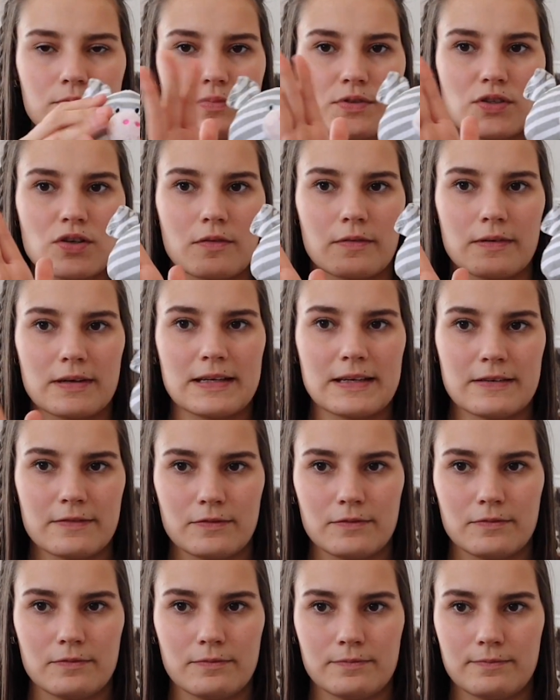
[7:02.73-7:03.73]
Sorry if
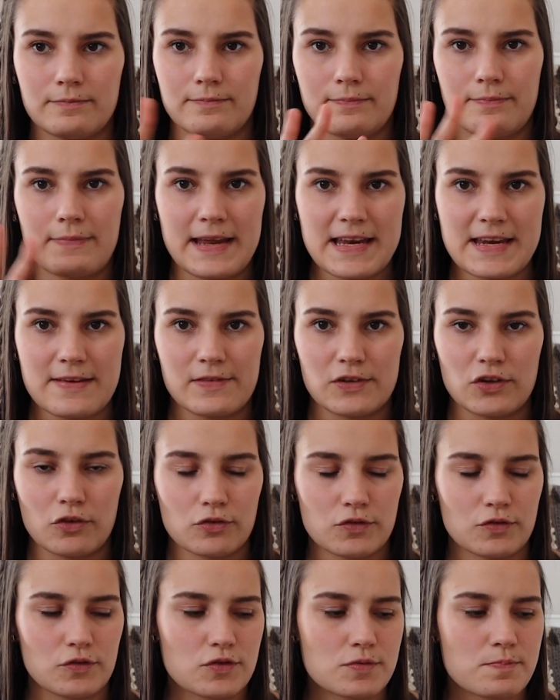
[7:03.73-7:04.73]
any of your
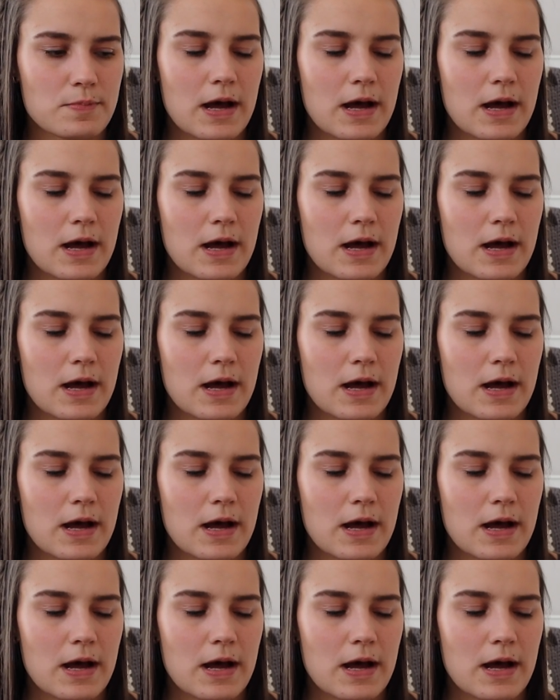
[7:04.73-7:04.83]
dogs have just